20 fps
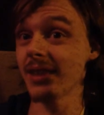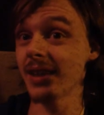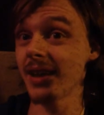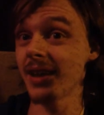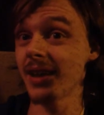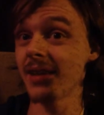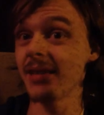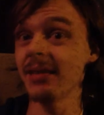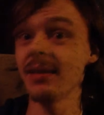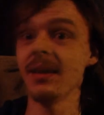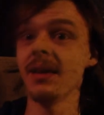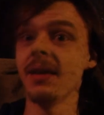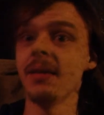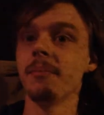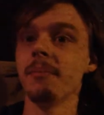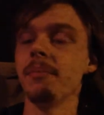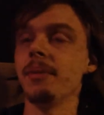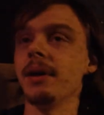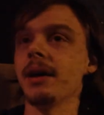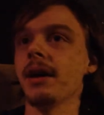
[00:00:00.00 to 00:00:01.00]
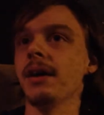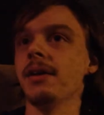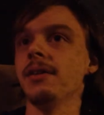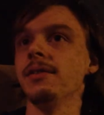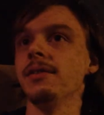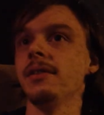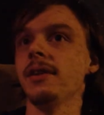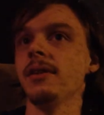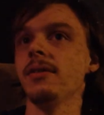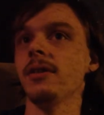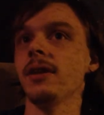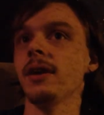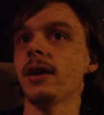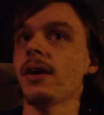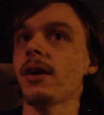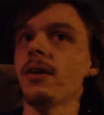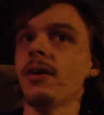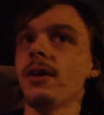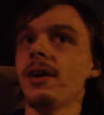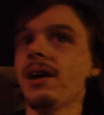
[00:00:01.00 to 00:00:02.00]
end because they were like,
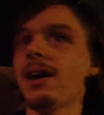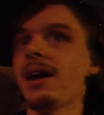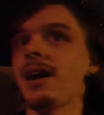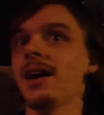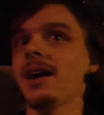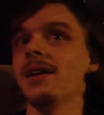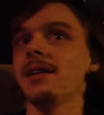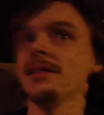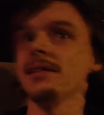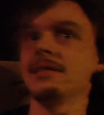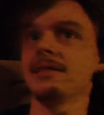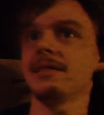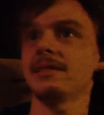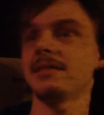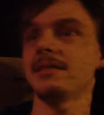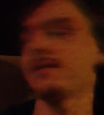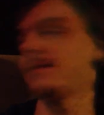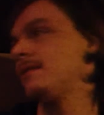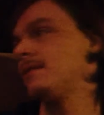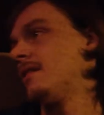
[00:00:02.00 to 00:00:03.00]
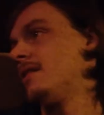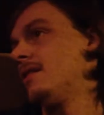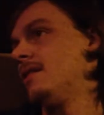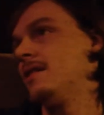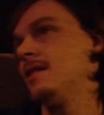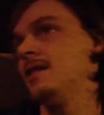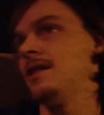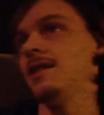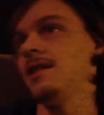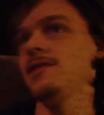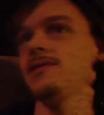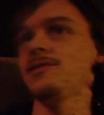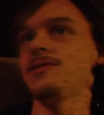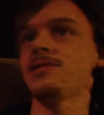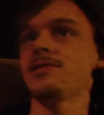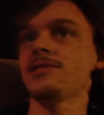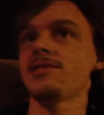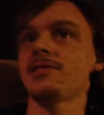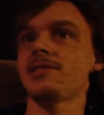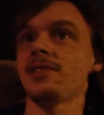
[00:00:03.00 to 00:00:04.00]
oh yeah,
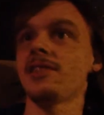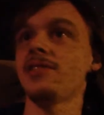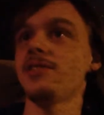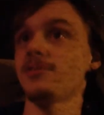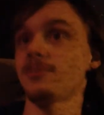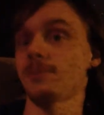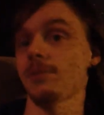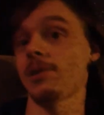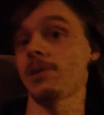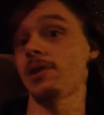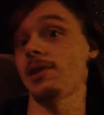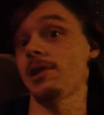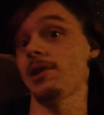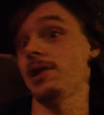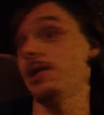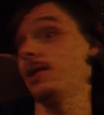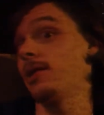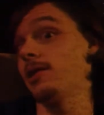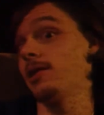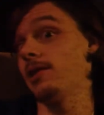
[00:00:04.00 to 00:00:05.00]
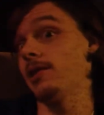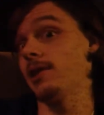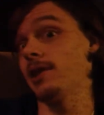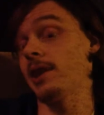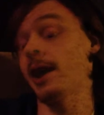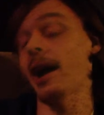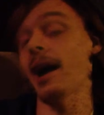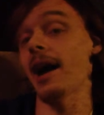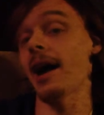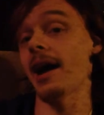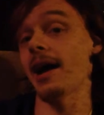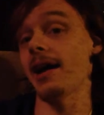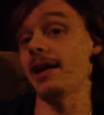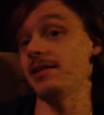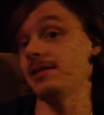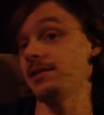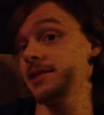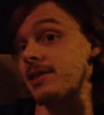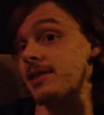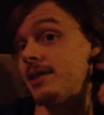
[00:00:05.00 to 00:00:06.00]
he's really a good guy.
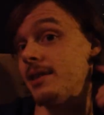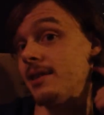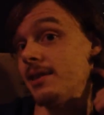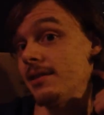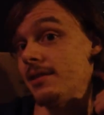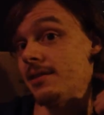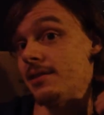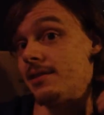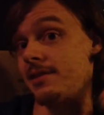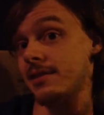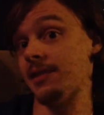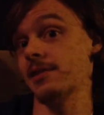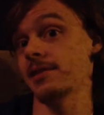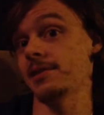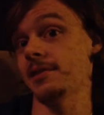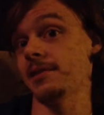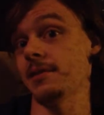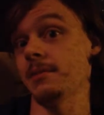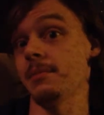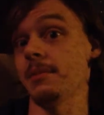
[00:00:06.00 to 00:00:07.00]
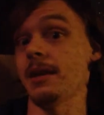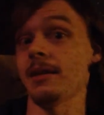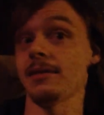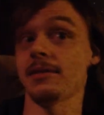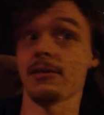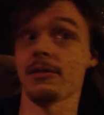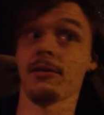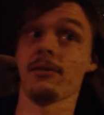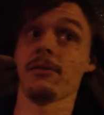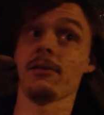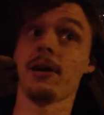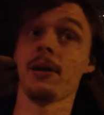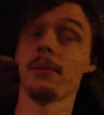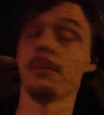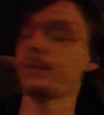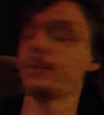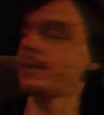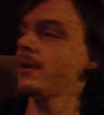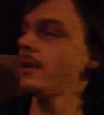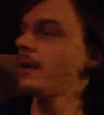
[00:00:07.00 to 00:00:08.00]
It's the system that's
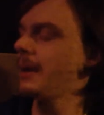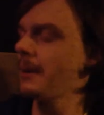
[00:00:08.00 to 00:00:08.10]
corrupt.